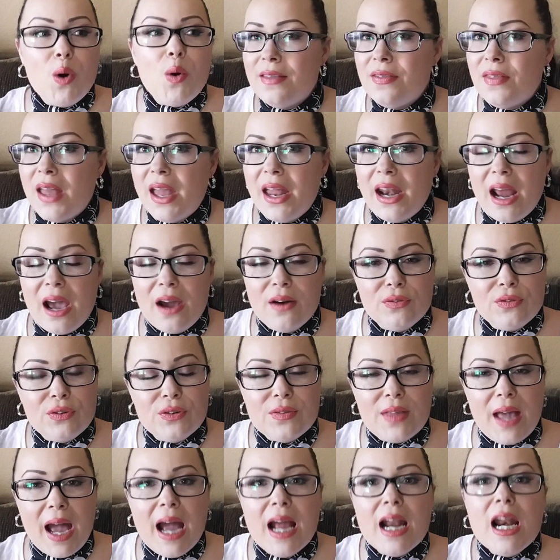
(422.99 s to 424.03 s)
And then
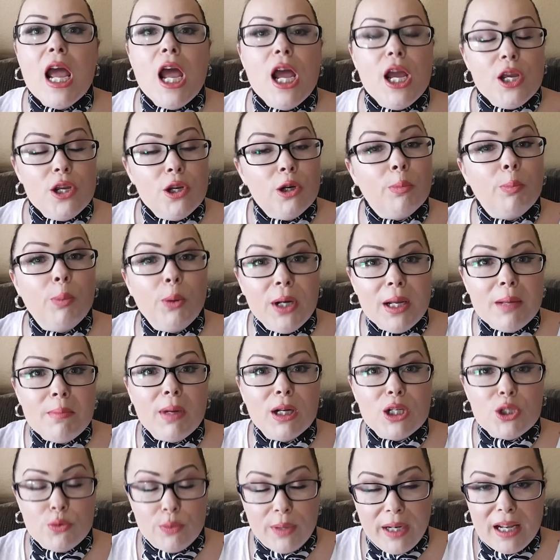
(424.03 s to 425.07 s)
after that, you're pretty
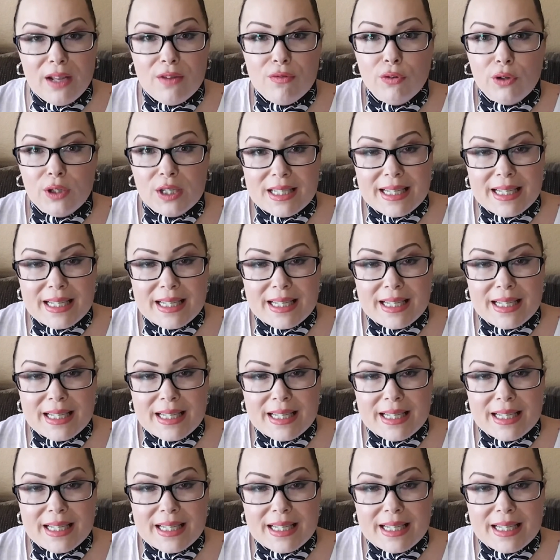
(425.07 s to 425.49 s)
much ready for